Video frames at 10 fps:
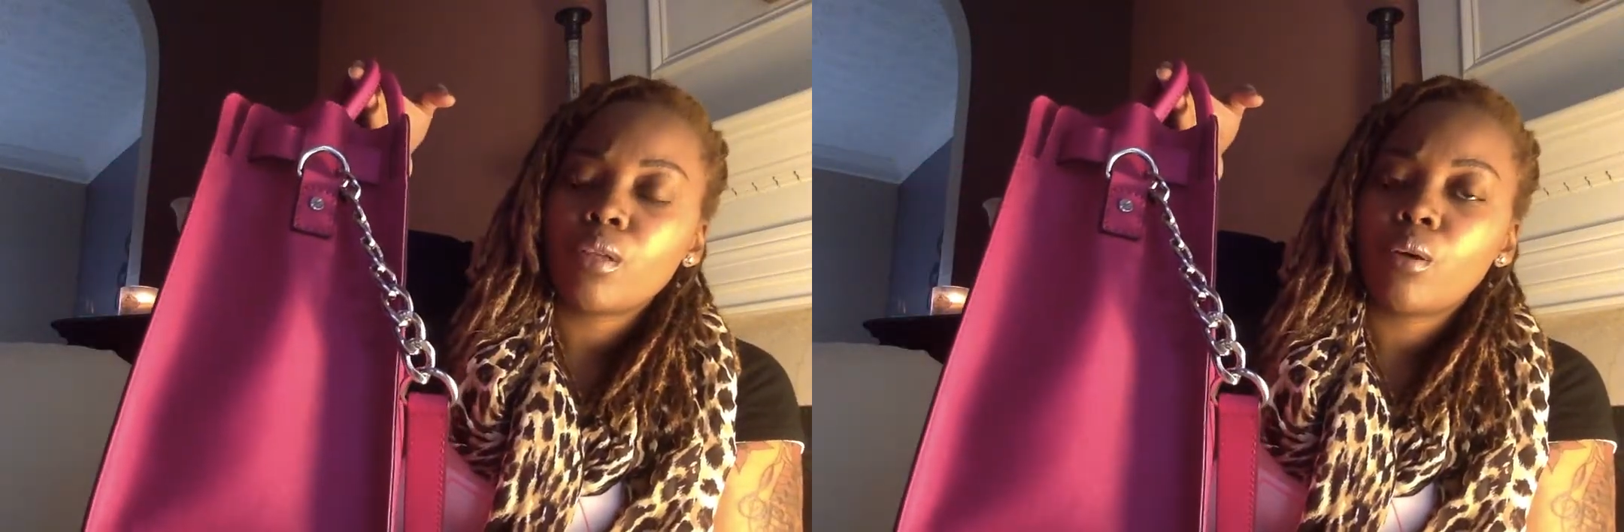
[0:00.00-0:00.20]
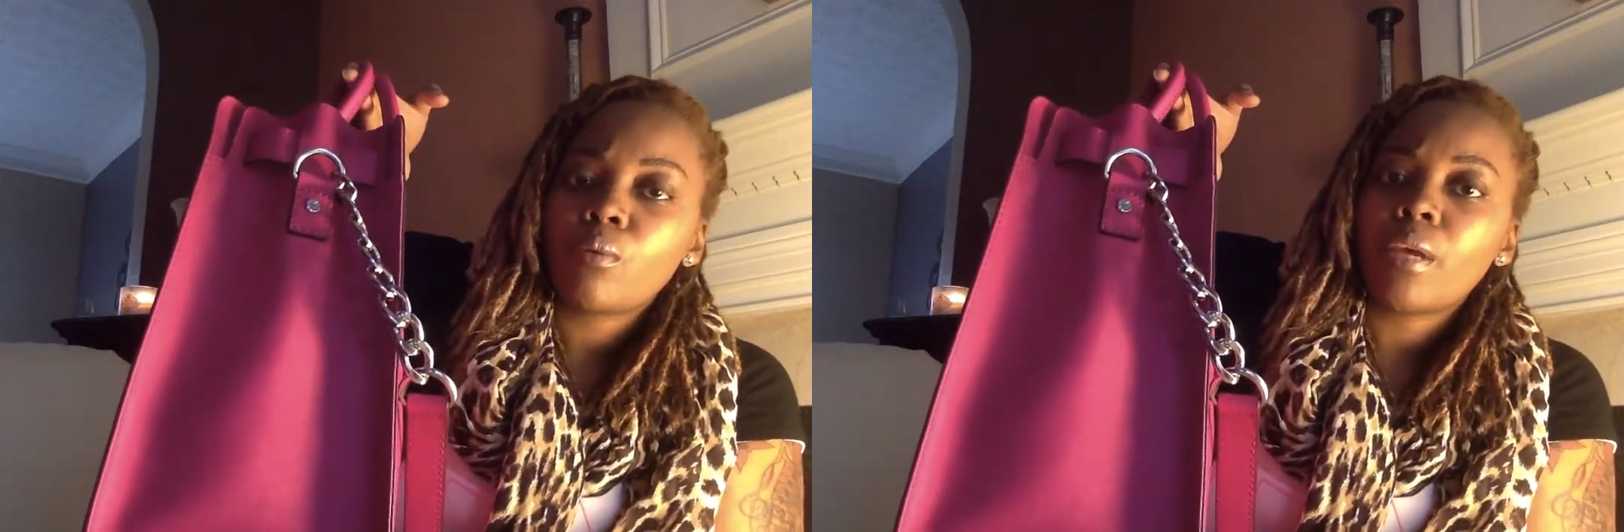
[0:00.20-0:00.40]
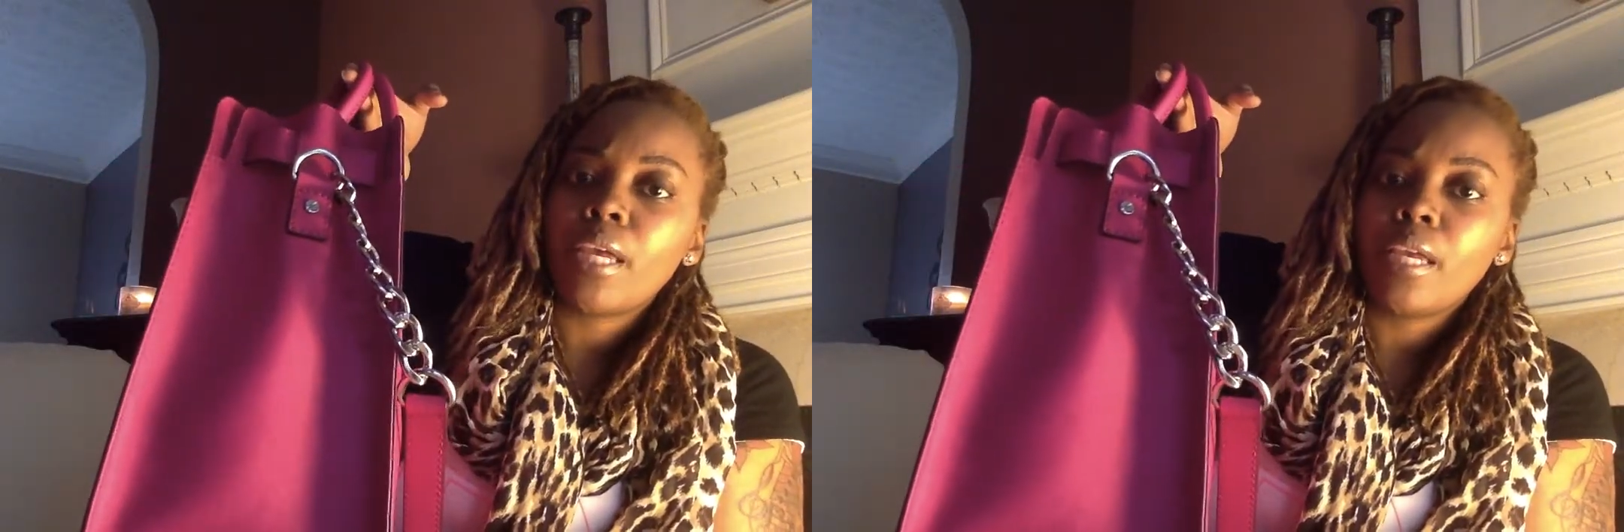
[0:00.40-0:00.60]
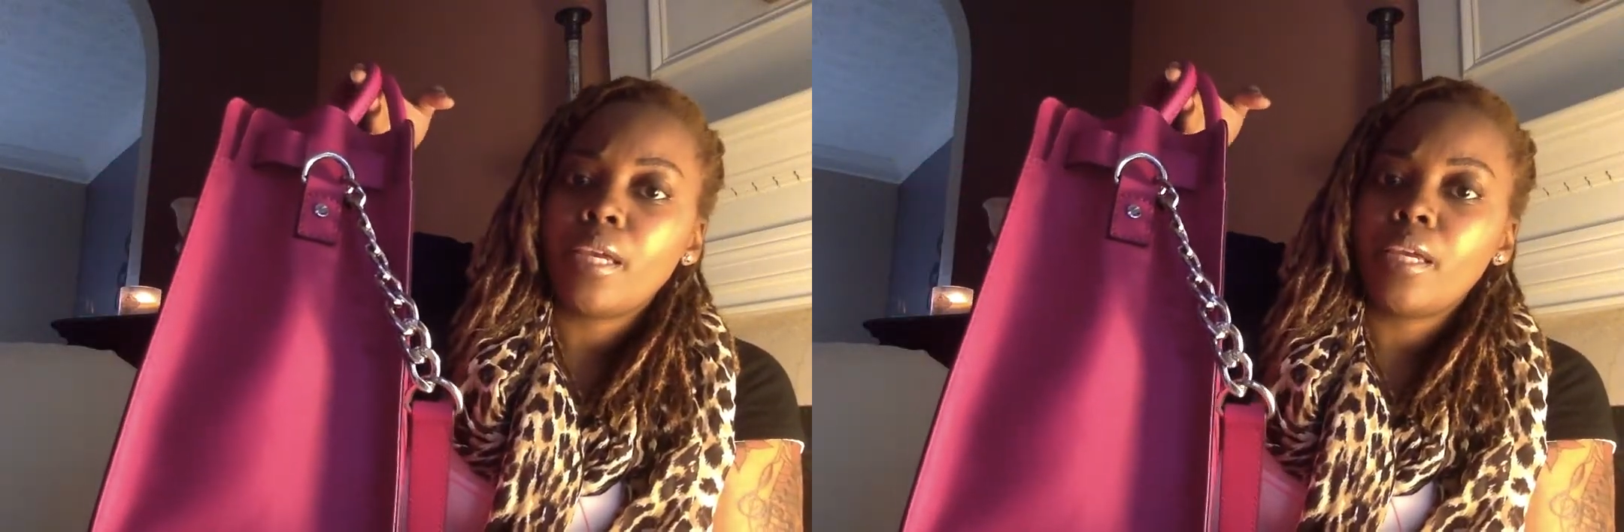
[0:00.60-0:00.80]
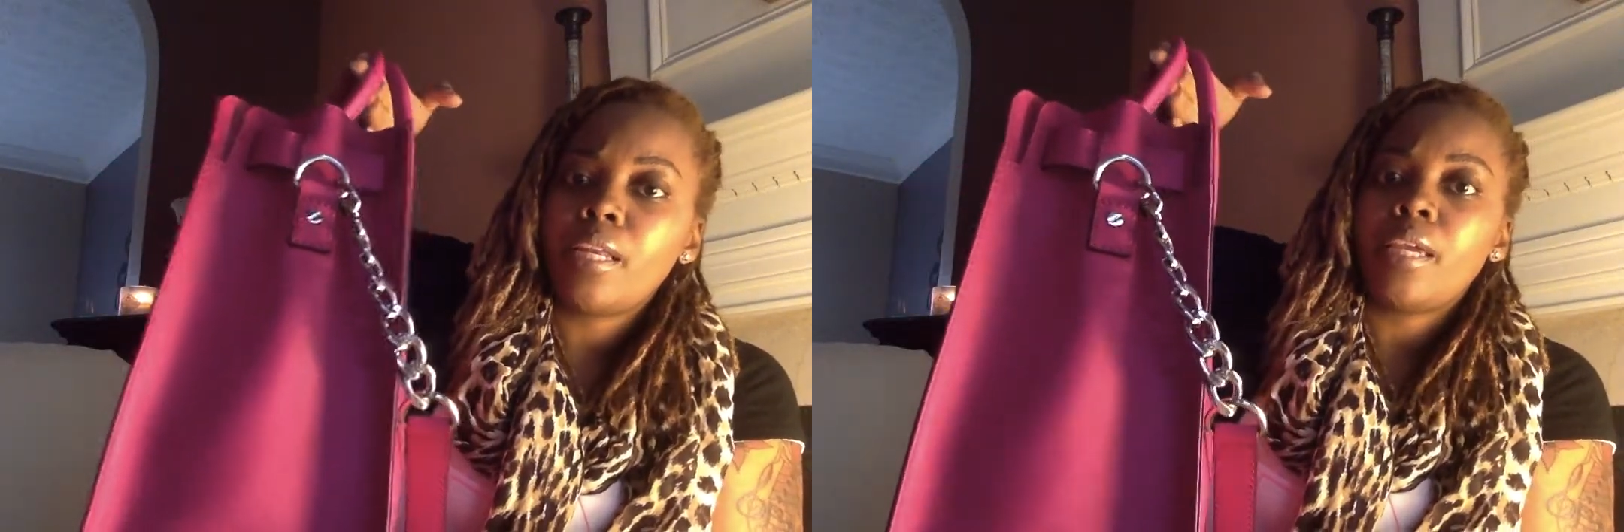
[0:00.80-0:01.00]
tote
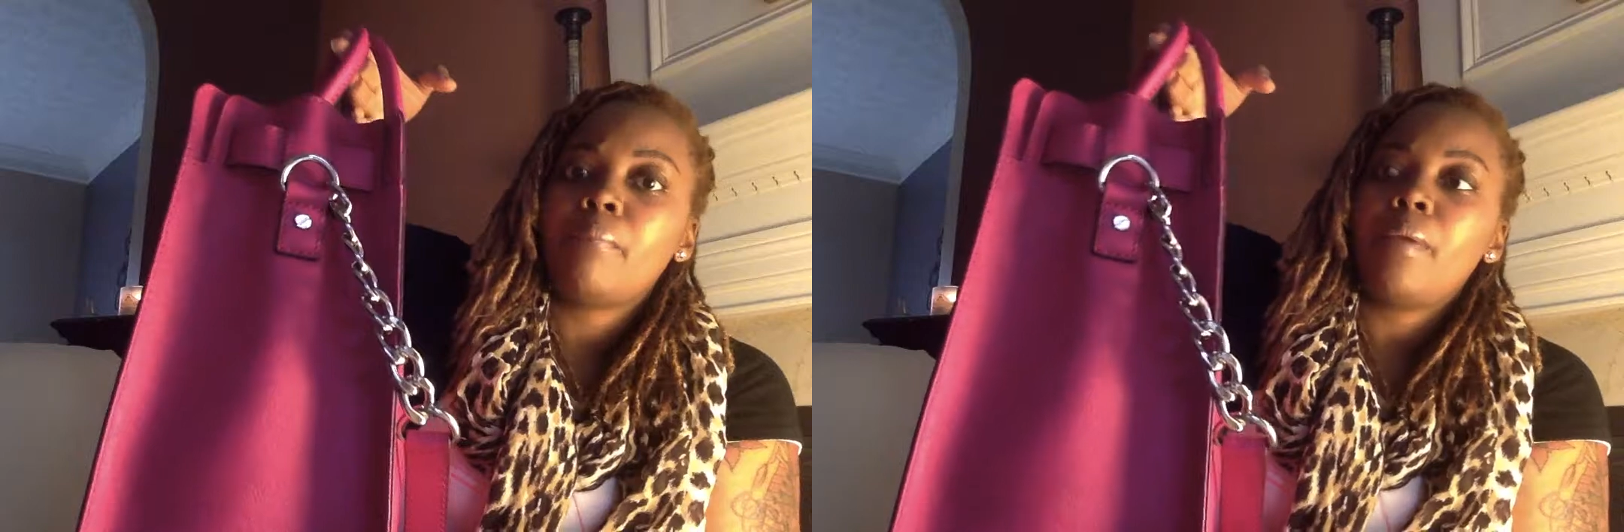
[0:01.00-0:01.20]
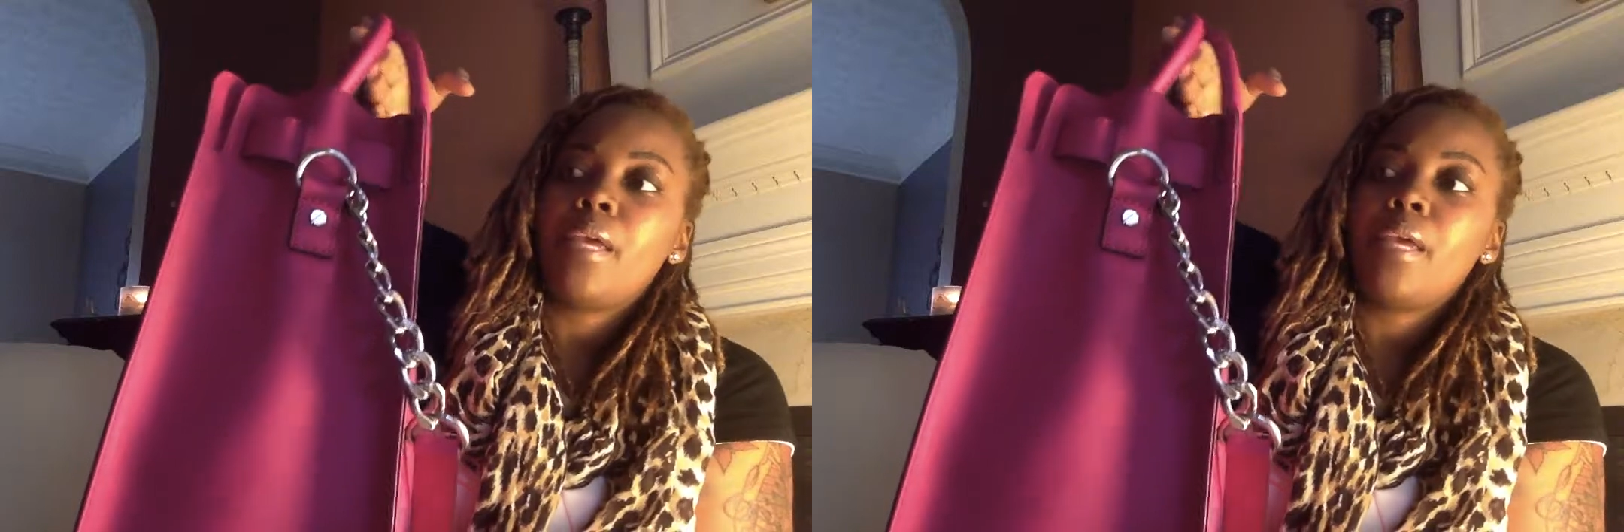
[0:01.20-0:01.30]
and a